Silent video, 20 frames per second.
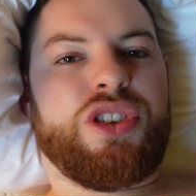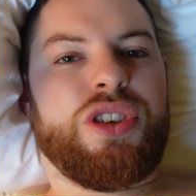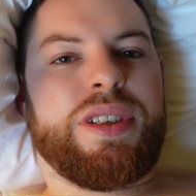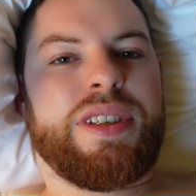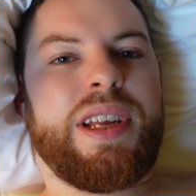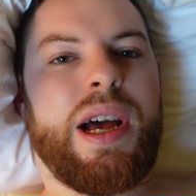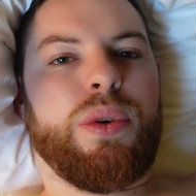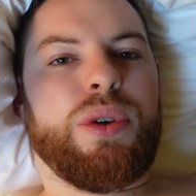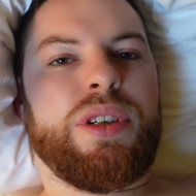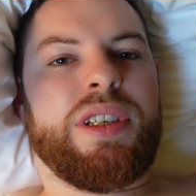
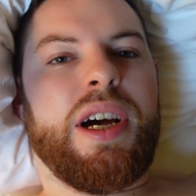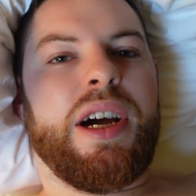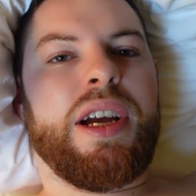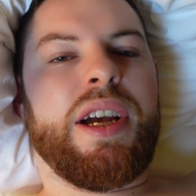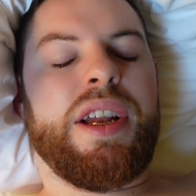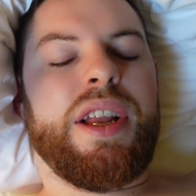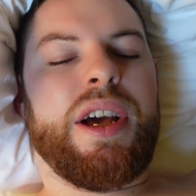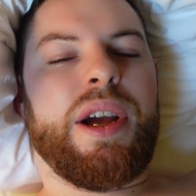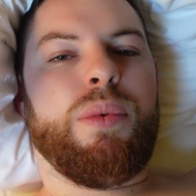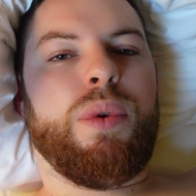just how
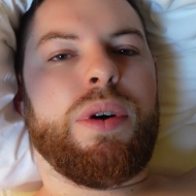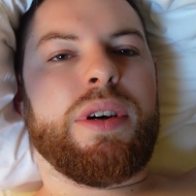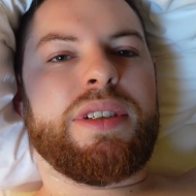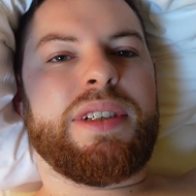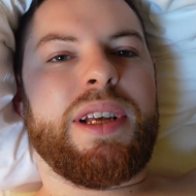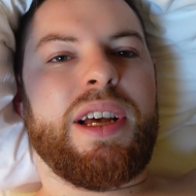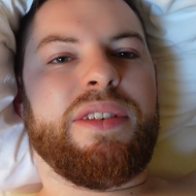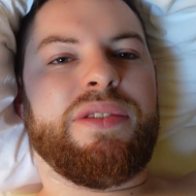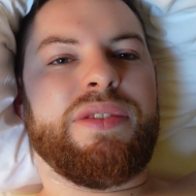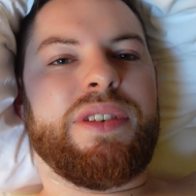tired I
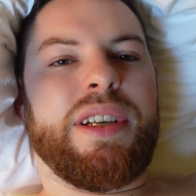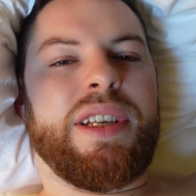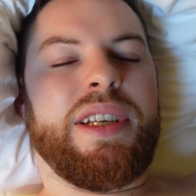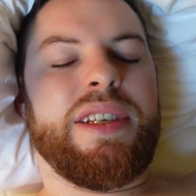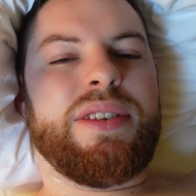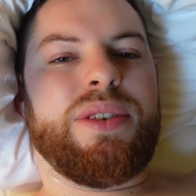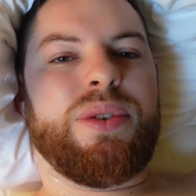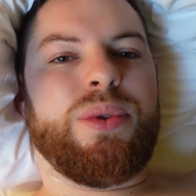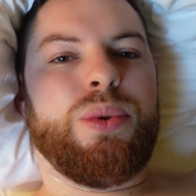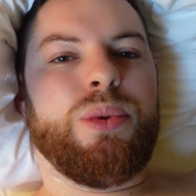was after
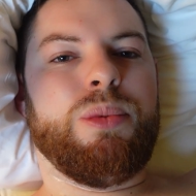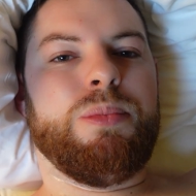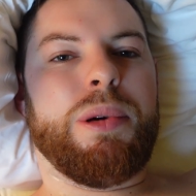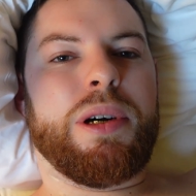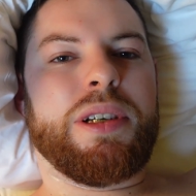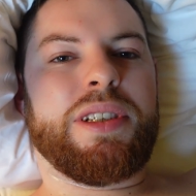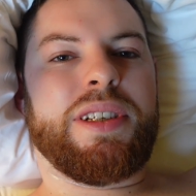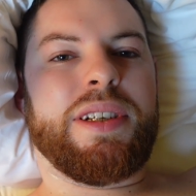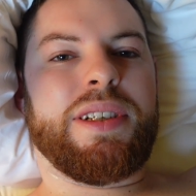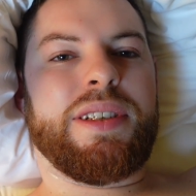these 2
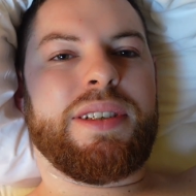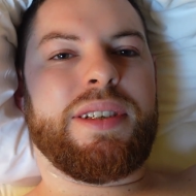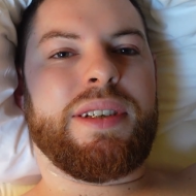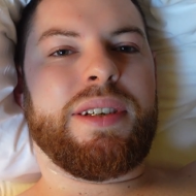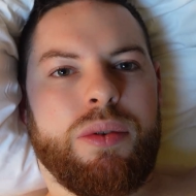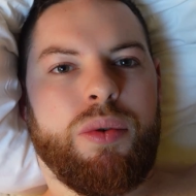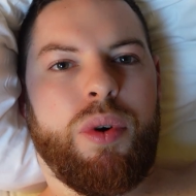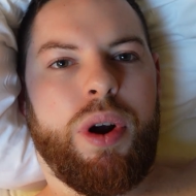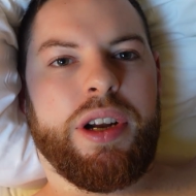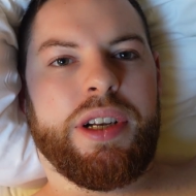buses.
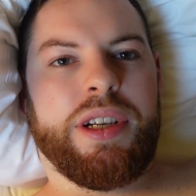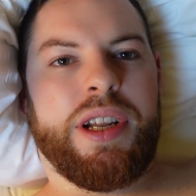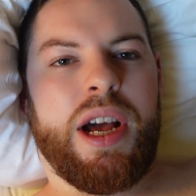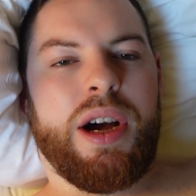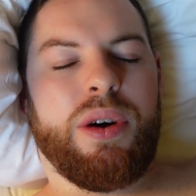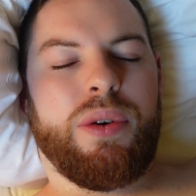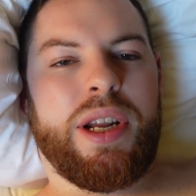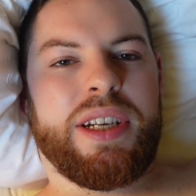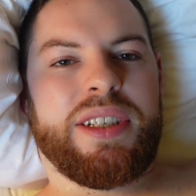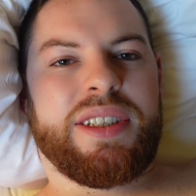Right
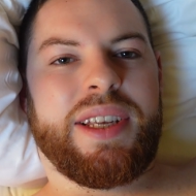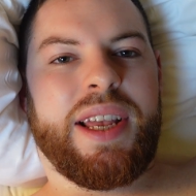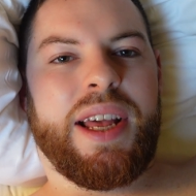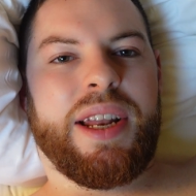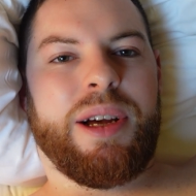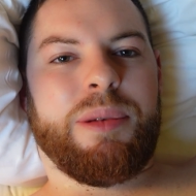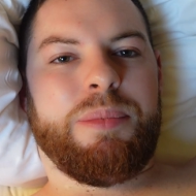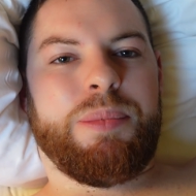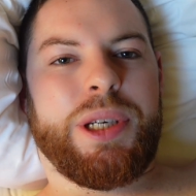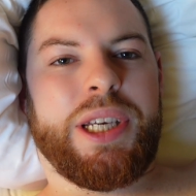now, let's get
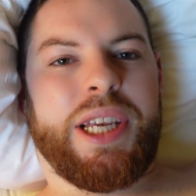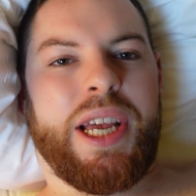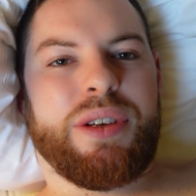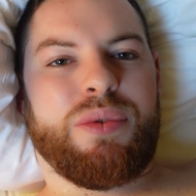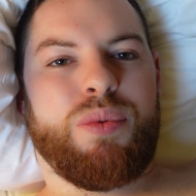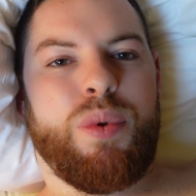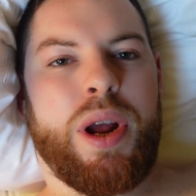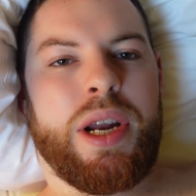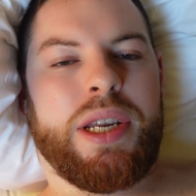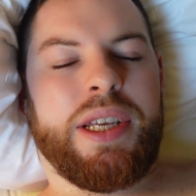up,
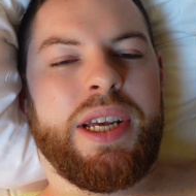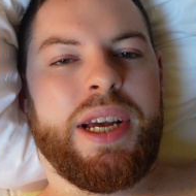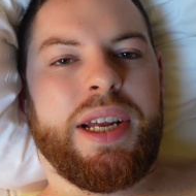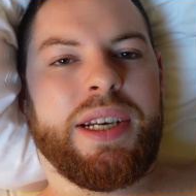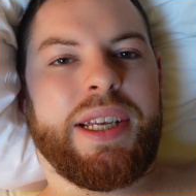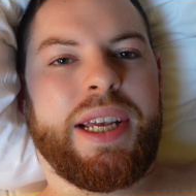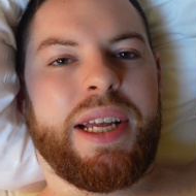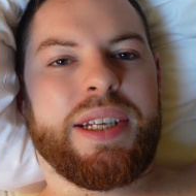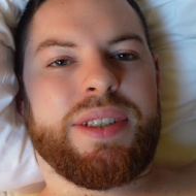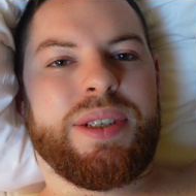get ready,
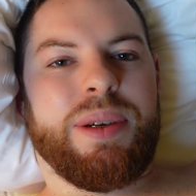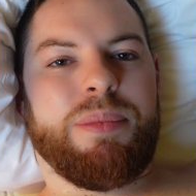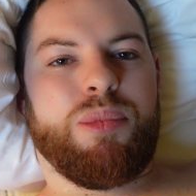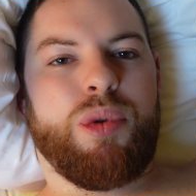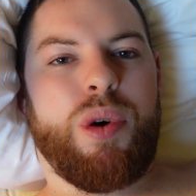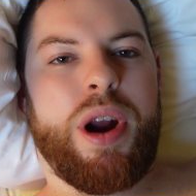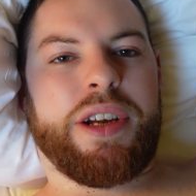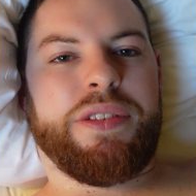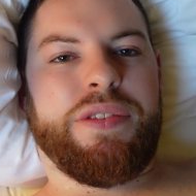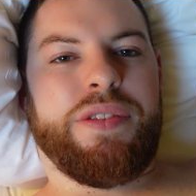and get some
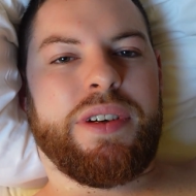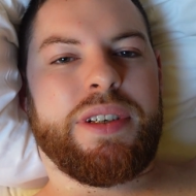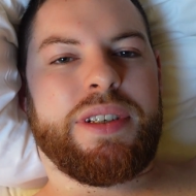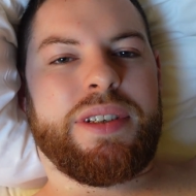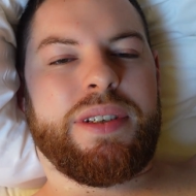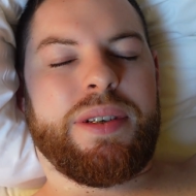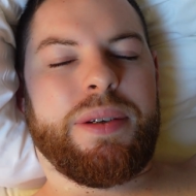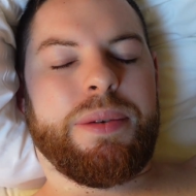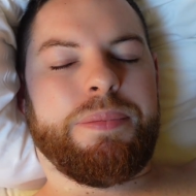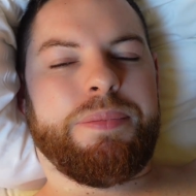
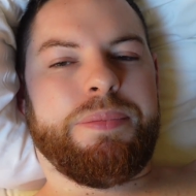breakfast.